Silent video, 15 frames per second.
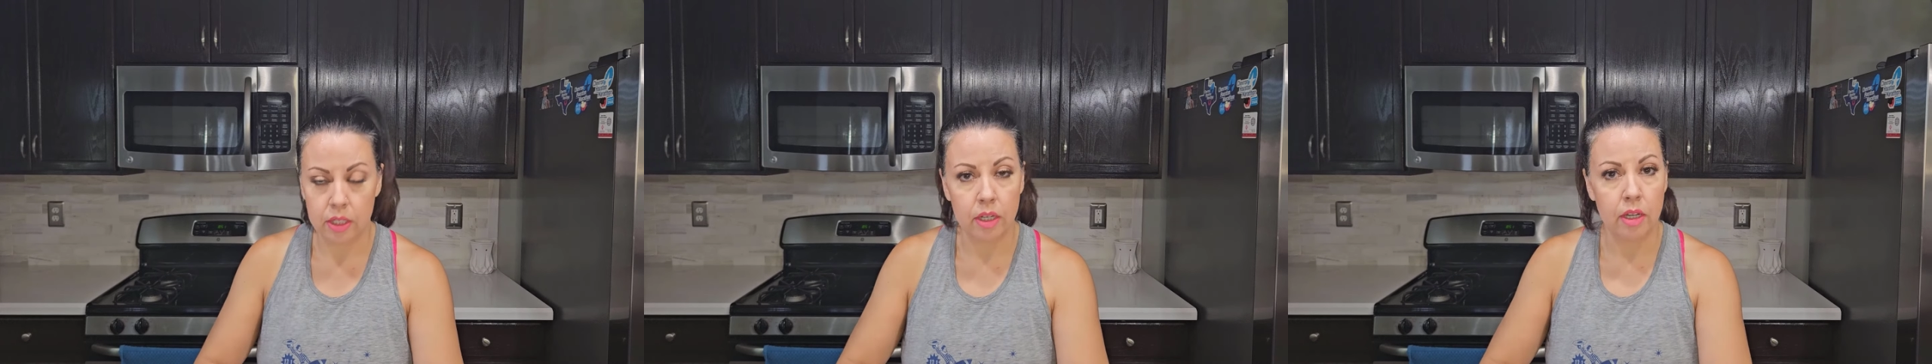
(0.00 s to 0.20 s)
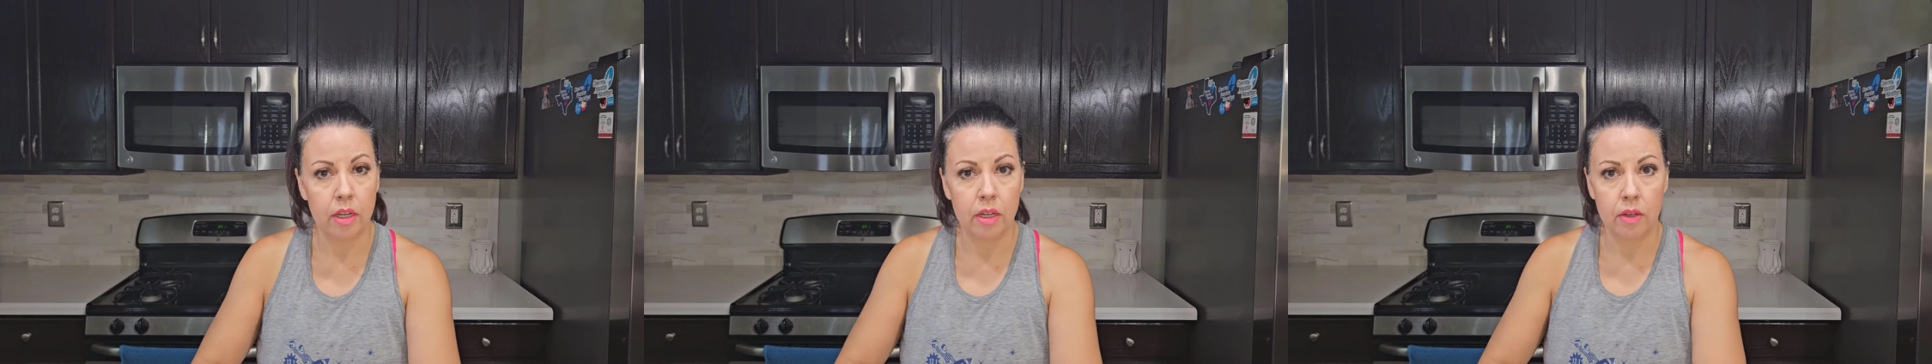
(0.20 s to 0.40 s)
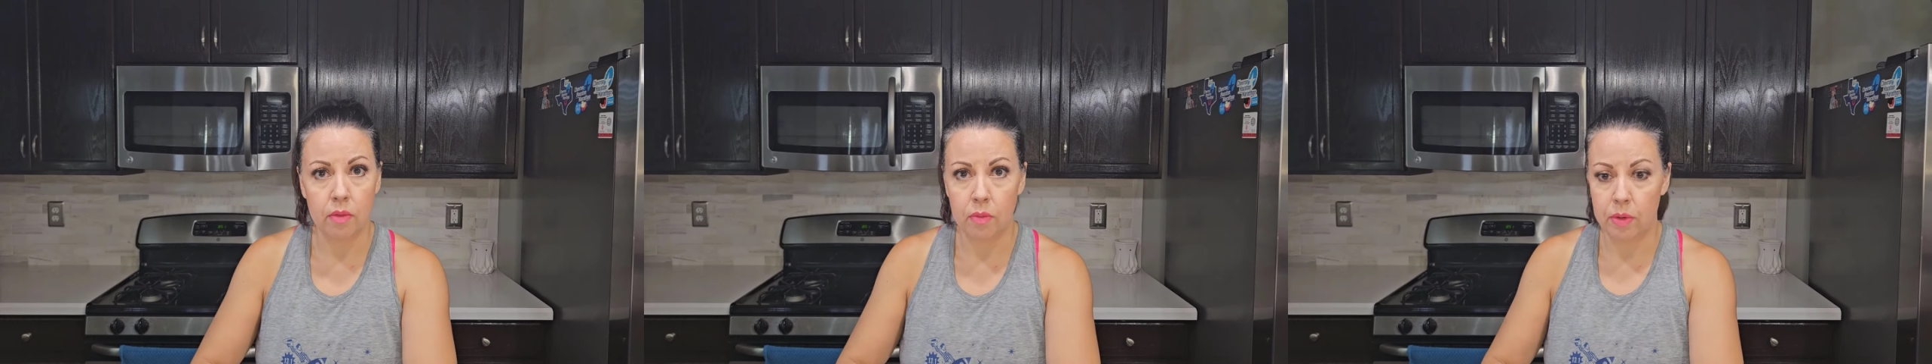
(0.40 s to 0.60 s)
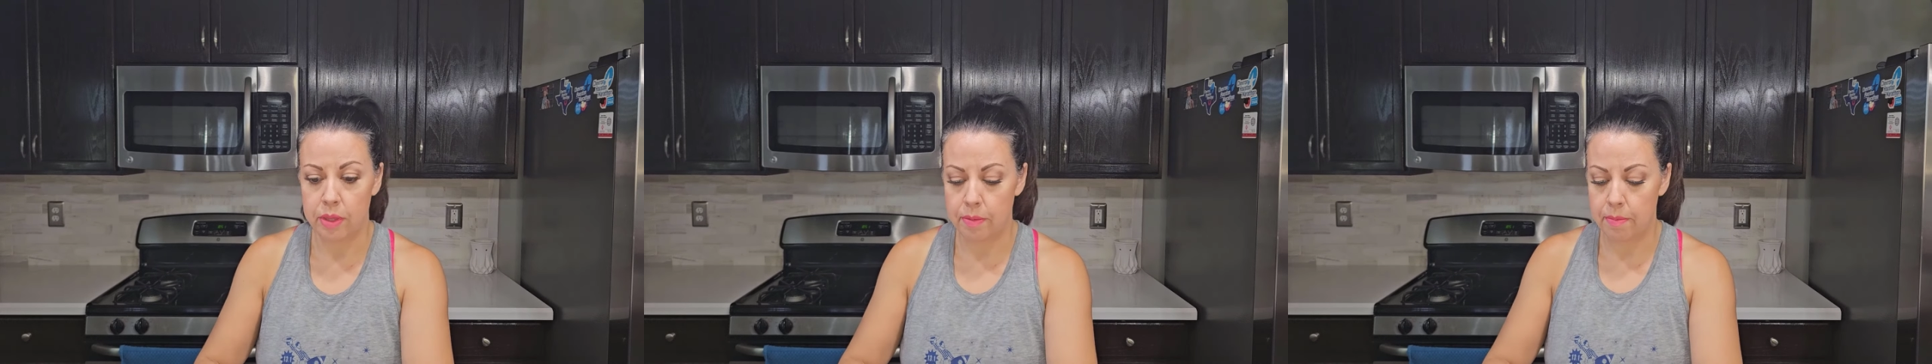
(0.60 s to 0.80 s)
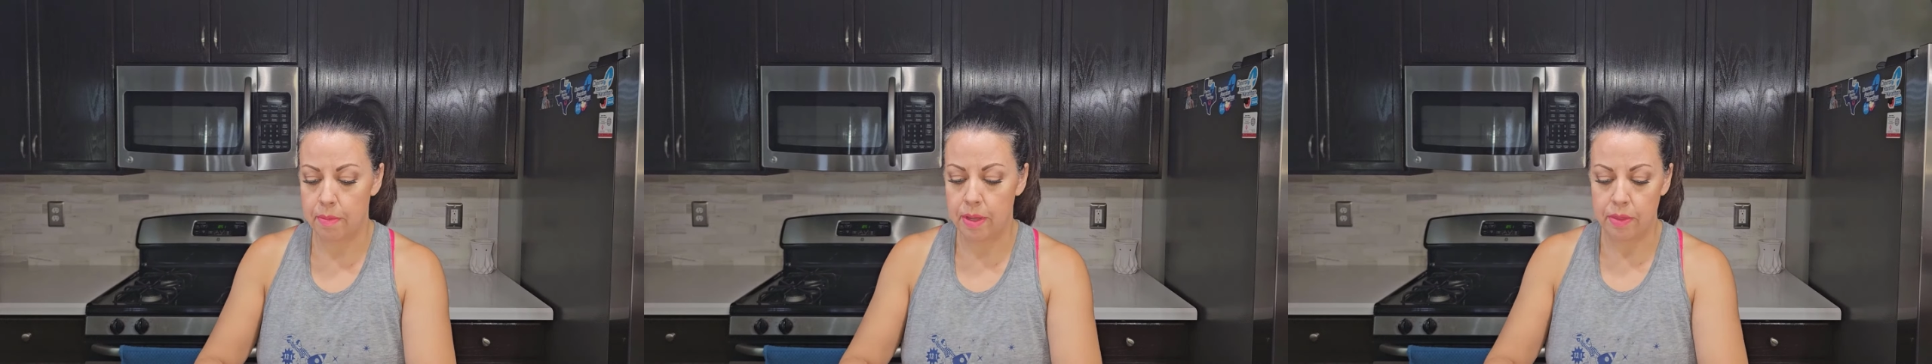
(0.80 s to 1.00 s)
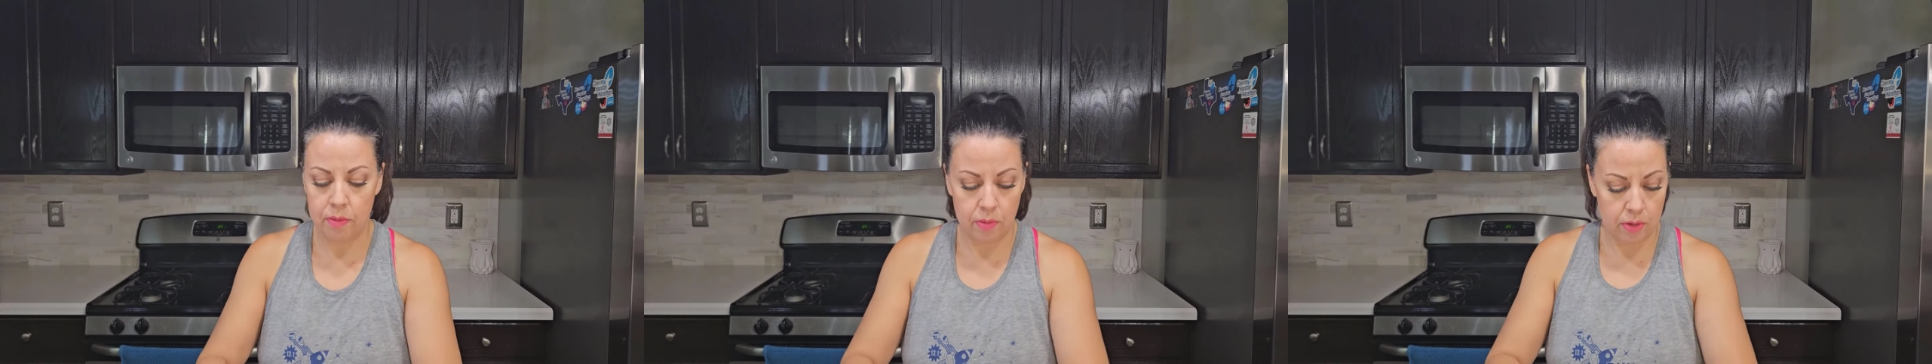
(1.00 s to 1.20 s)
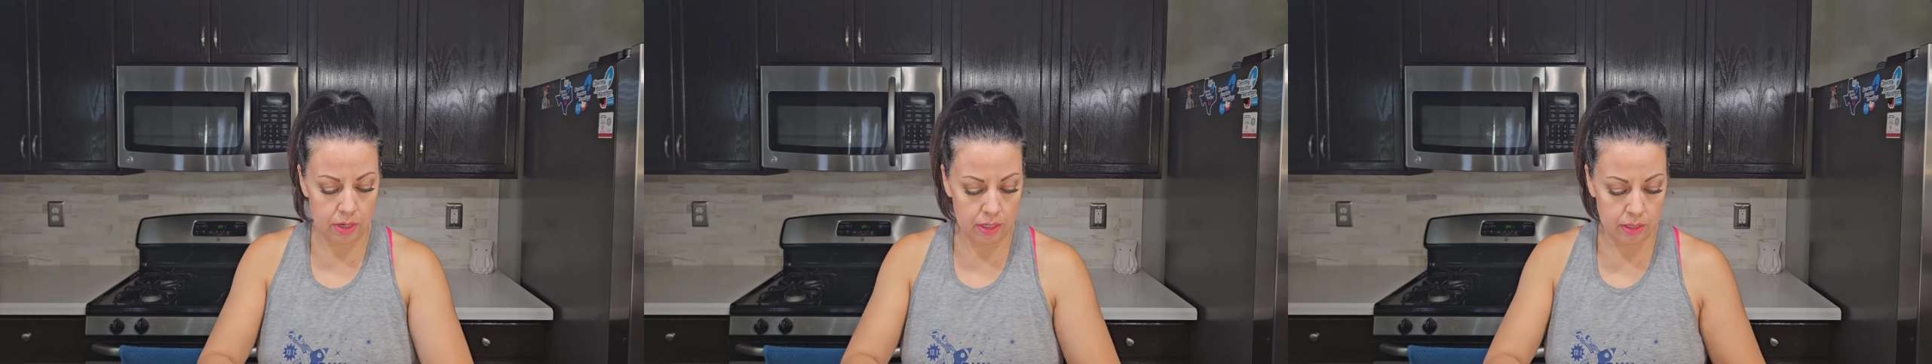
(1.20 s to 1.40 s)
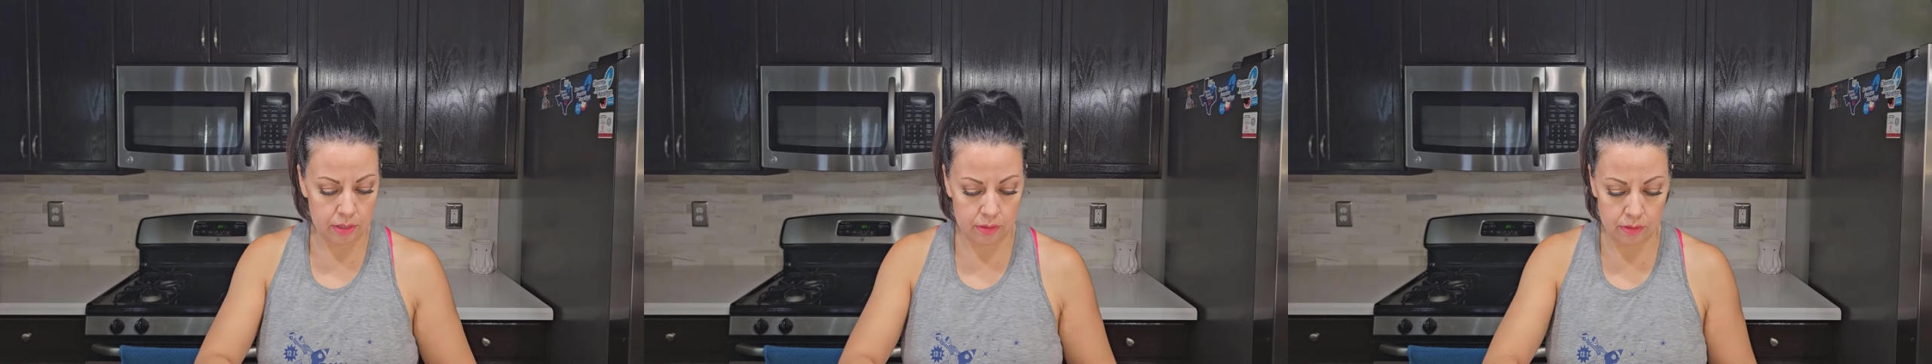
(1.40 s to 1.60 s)
done with month
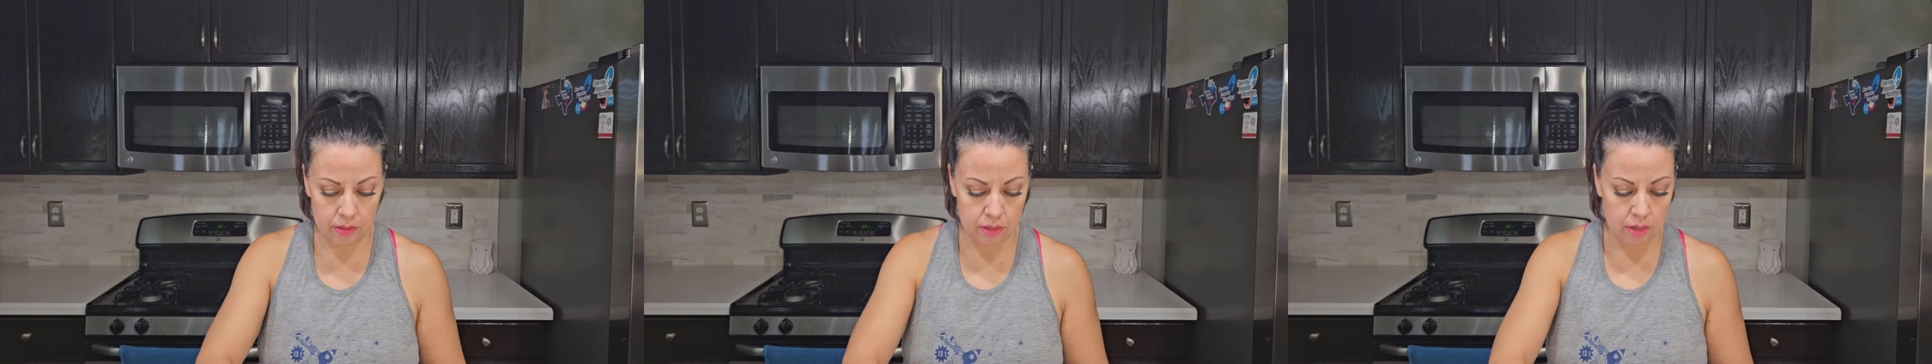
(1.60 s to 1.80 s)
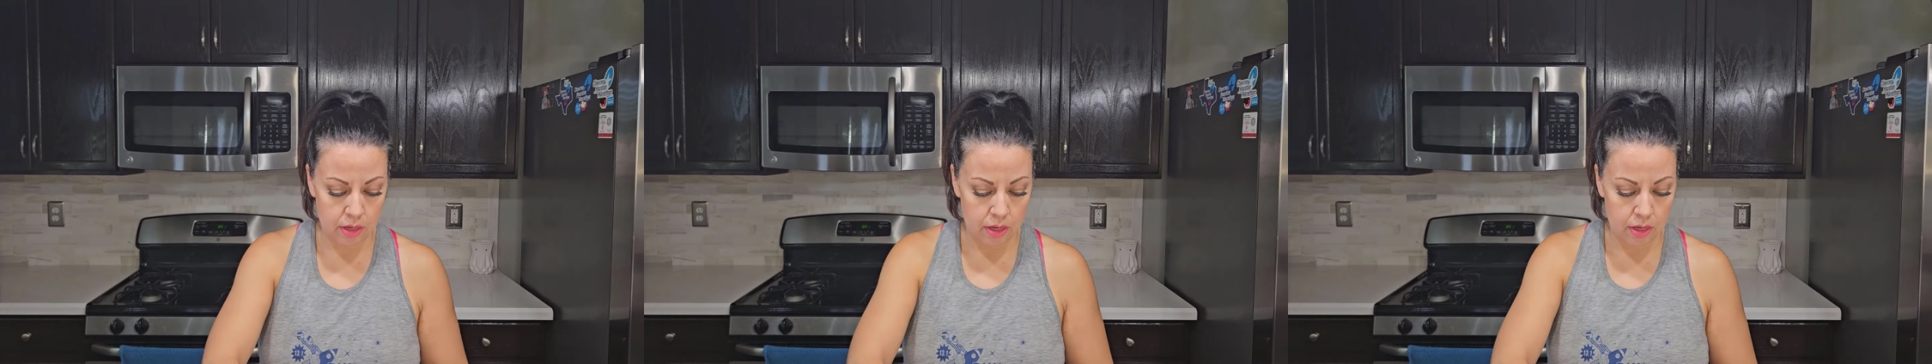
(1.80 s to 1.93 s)
one.